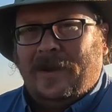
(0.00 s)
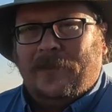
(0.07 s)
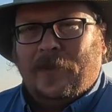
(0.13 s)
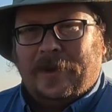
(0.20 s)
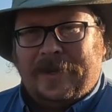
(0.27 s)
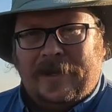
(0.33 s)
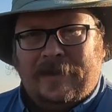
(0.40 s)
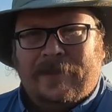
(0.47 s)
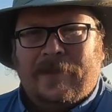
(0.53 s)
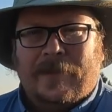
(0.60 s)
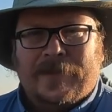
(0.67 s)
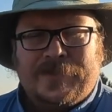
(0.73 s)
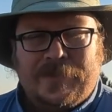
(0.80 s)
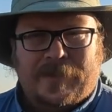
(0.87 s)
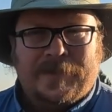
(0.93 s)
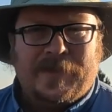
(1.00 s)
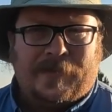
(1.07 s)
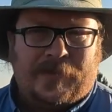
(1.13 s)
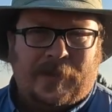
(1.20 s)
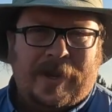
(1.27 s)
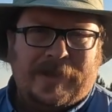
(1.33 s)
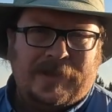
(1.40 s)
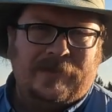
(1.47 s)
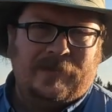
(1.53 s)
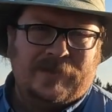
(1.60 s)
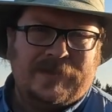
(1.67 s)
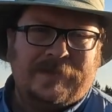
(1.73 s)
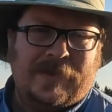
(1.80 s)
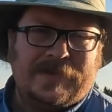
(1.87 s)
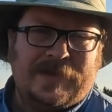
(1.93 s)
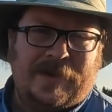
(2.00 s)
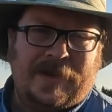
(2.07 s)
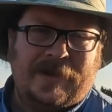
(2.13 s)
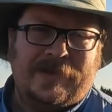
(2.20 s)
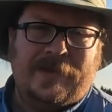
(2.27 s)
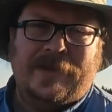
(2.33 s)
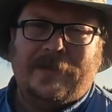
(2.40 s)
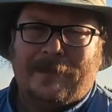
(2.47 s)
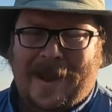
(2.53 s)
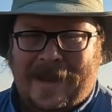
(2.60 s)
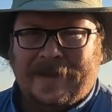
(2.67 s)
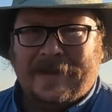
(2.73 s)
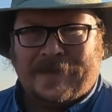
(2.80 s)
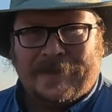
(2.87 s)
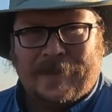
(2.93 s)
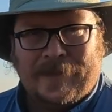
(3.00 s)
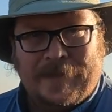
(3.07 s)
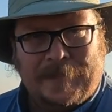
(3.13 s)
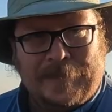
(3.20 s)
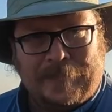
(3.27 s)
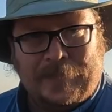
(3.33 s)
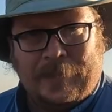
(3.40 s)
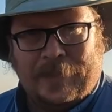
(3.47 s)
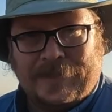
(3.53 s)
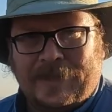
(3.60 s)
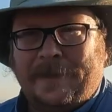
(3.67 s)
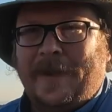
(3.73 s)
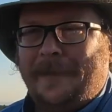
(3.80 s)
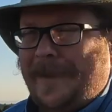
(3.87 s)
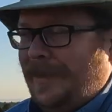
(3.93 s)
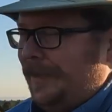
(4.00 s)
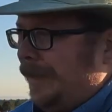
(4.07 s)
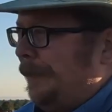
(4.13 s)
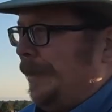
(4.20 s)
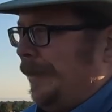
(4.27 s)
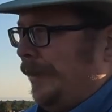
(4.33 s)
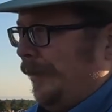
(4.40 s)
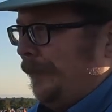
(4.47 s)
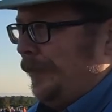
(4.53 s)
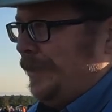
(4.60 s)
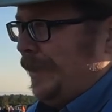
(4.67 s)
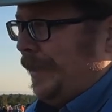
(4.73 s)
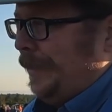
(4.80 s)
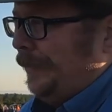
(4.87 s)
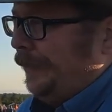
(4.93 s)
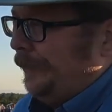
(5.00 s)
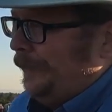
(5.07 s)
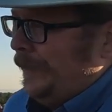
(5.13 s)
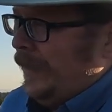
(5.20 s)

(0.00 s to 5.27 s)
working for Stewart Observatory at the University of Arizona doing the maintenance for the observatories up on Mount Lemmon there in particular.